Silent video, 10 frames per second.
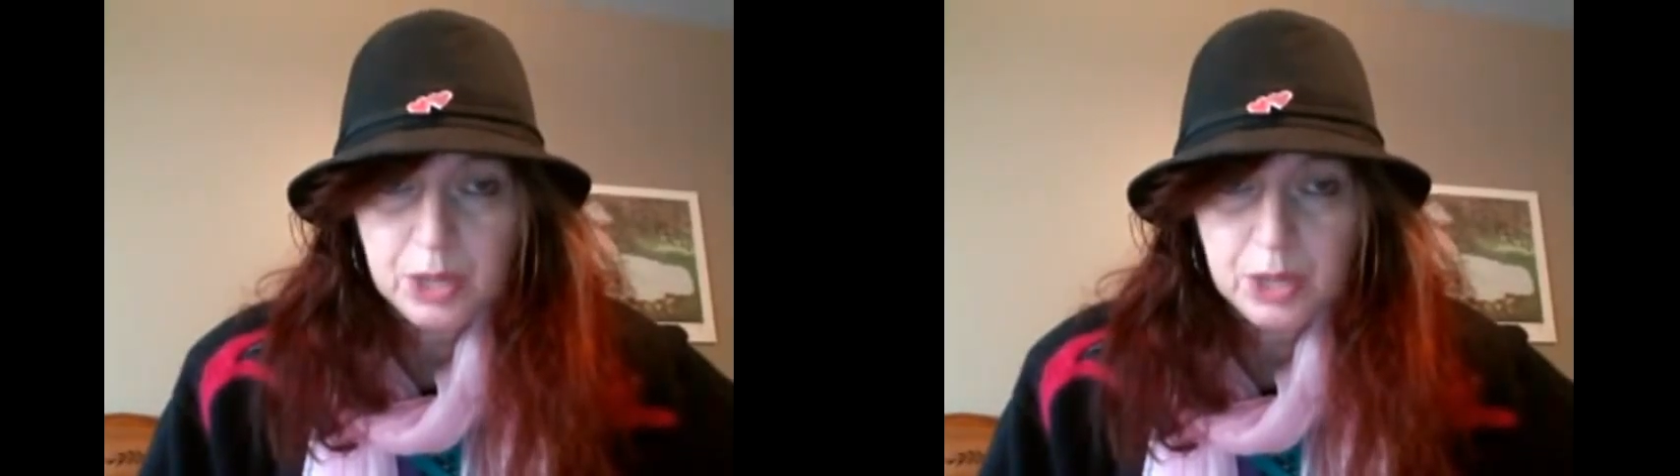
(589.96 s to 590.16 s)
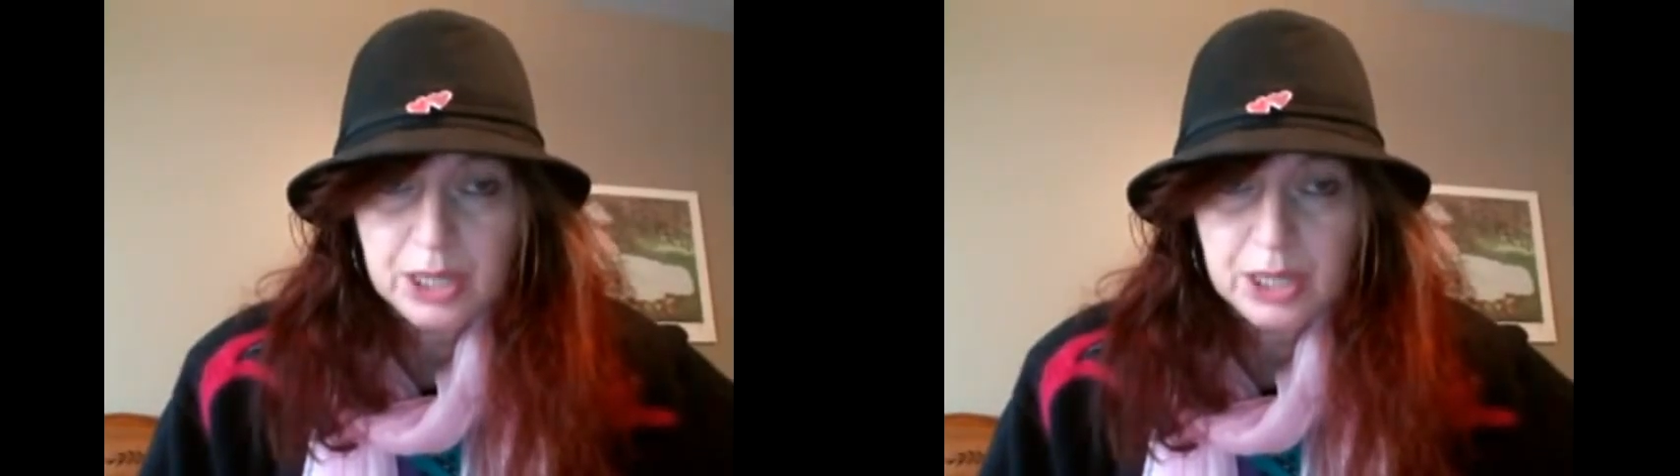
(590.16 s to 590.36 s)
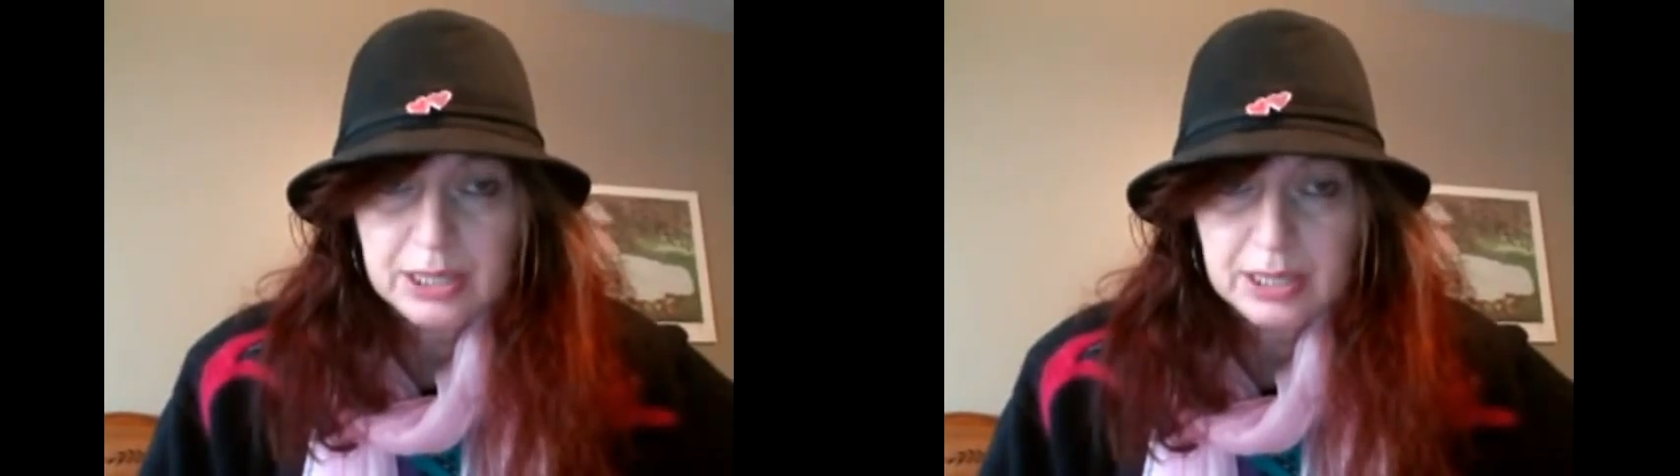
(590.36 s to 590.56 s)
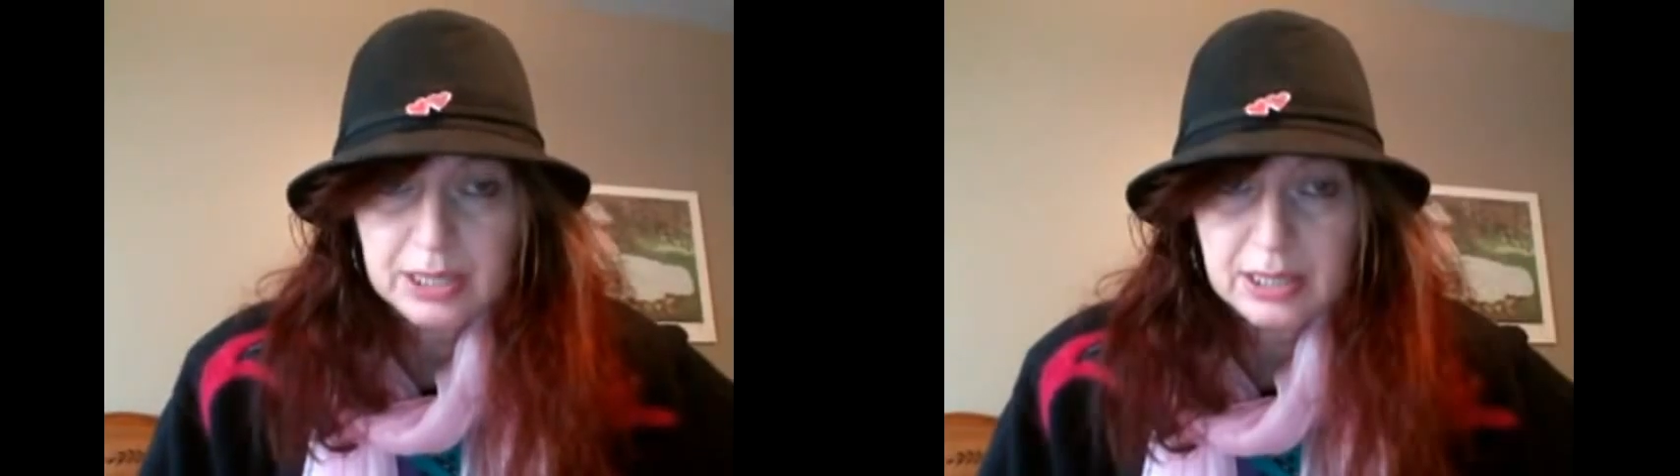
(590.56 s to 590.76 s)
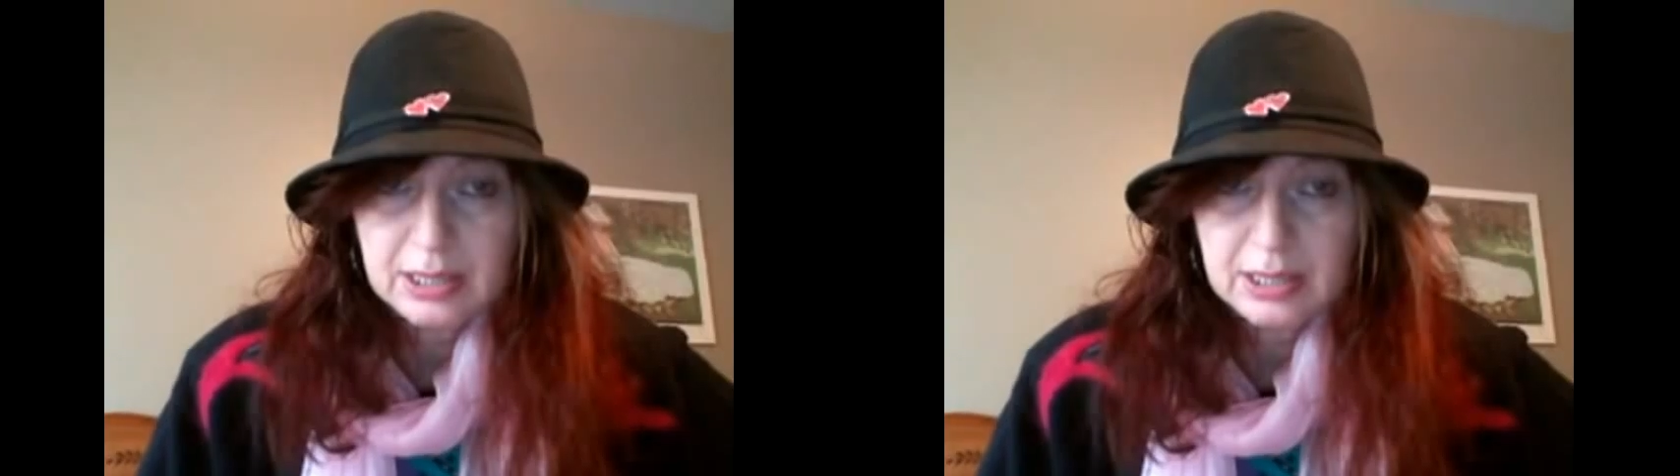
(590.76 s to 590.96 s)
blogging
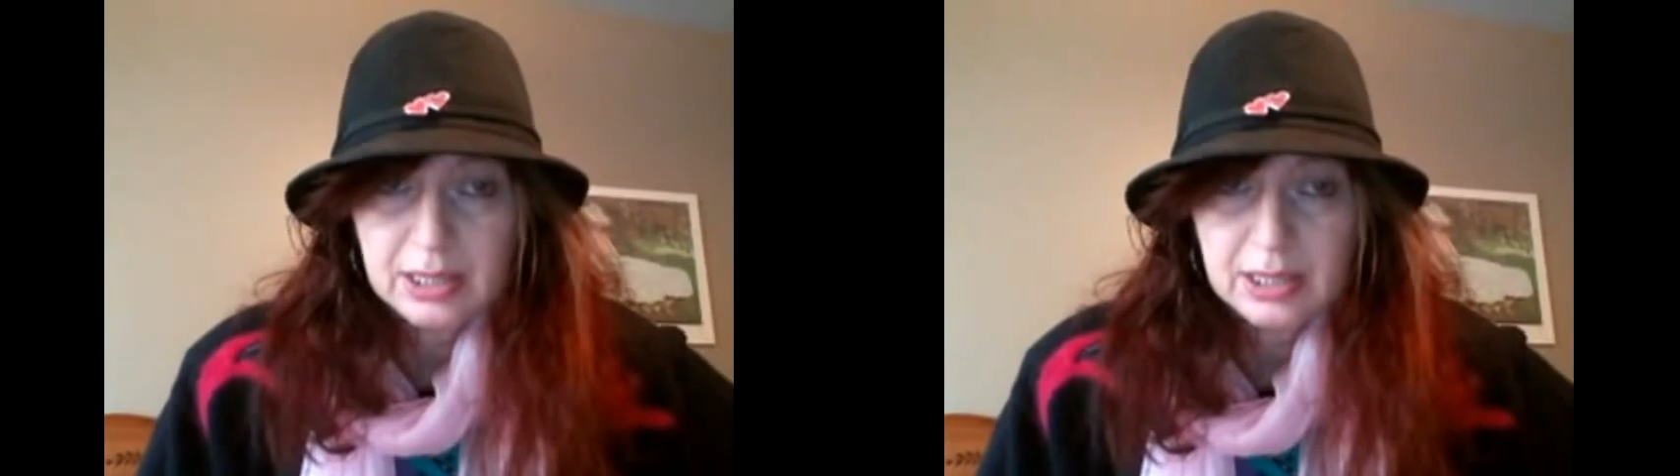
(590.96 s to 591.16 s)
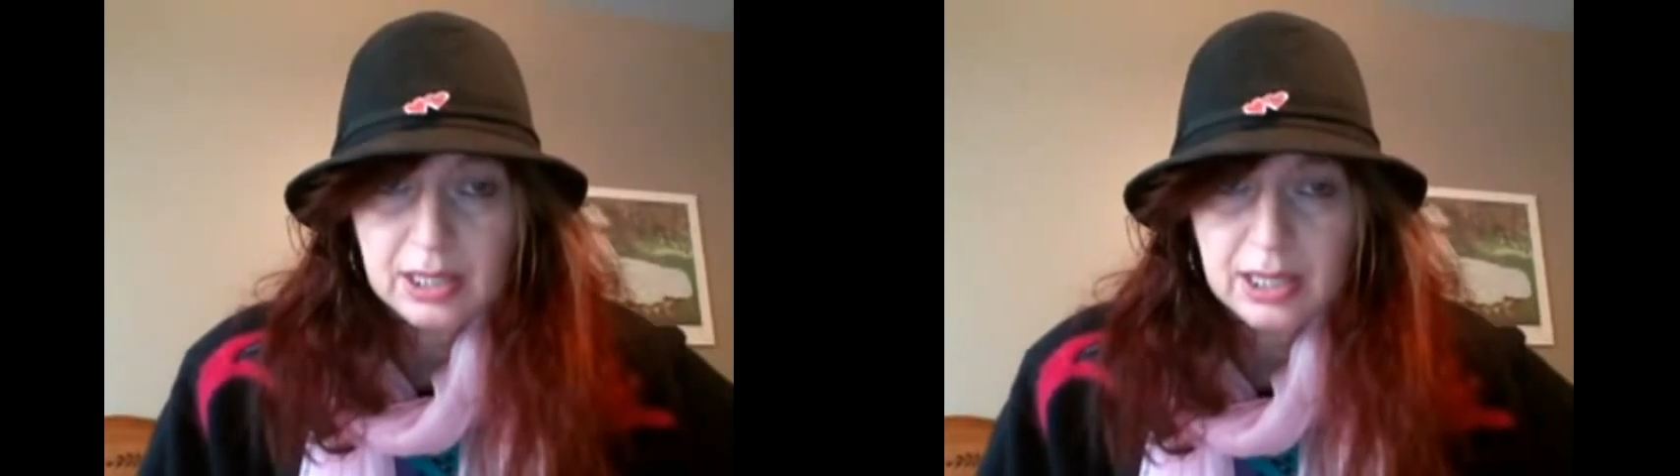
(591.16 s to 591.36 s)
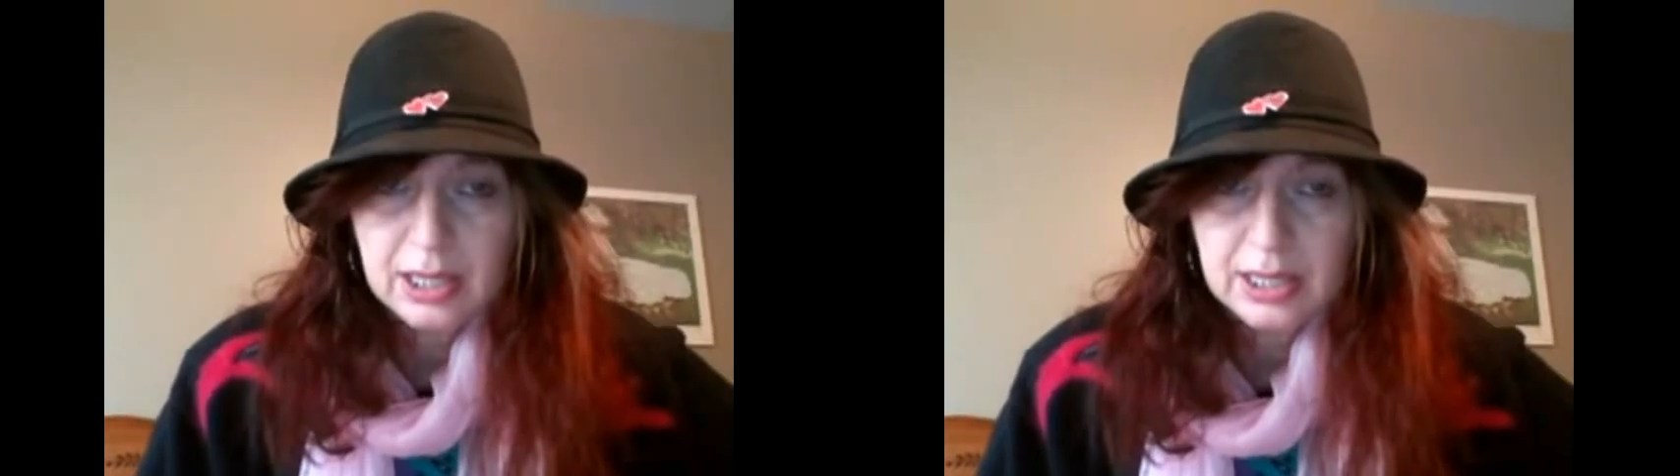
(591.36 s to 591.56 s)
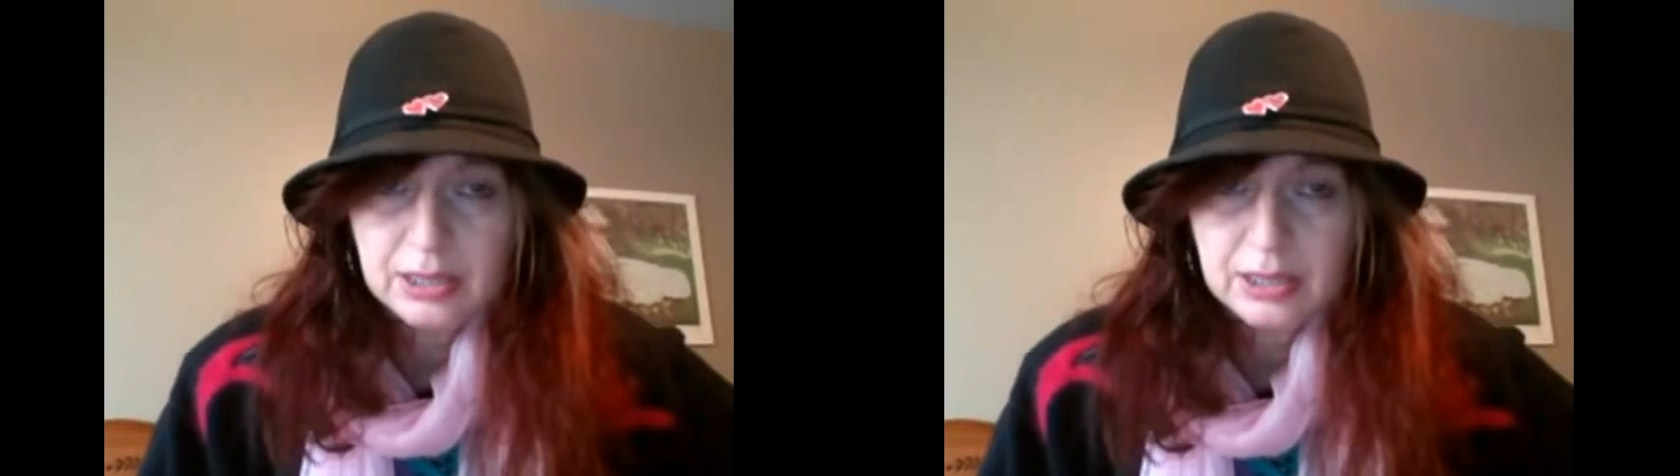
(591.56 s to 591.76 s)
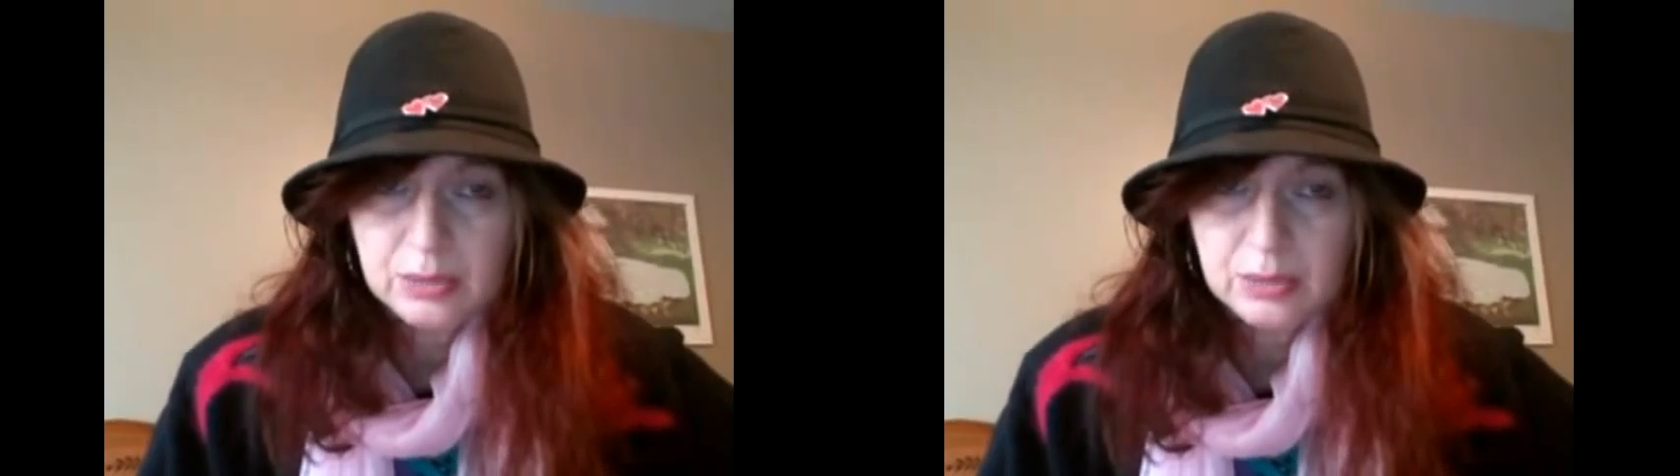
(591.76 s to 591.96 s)
sites like